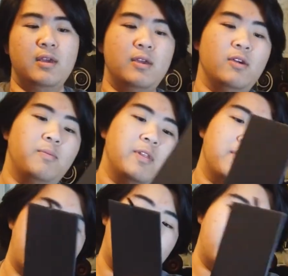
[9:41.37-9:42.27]
You open the
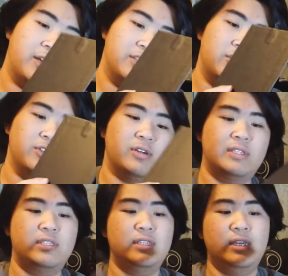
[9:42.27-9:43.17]
package, you'll
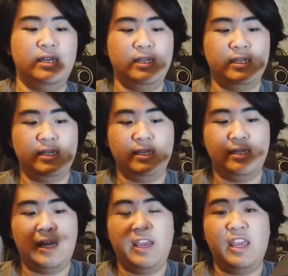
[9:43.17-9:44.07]
see the
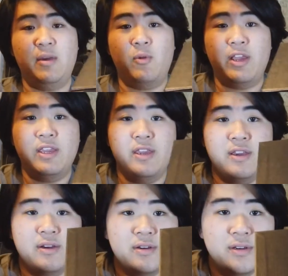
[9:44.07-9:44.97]
IEM right
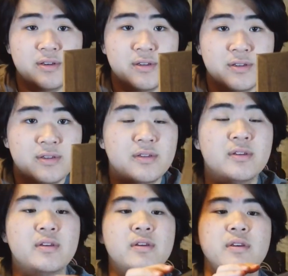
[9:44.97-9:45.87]
here,
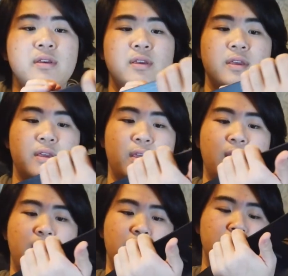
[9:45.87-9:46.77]

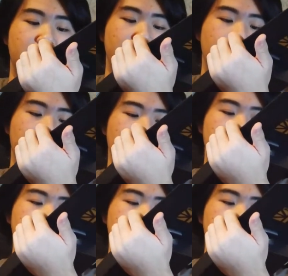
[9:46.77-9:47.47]
and the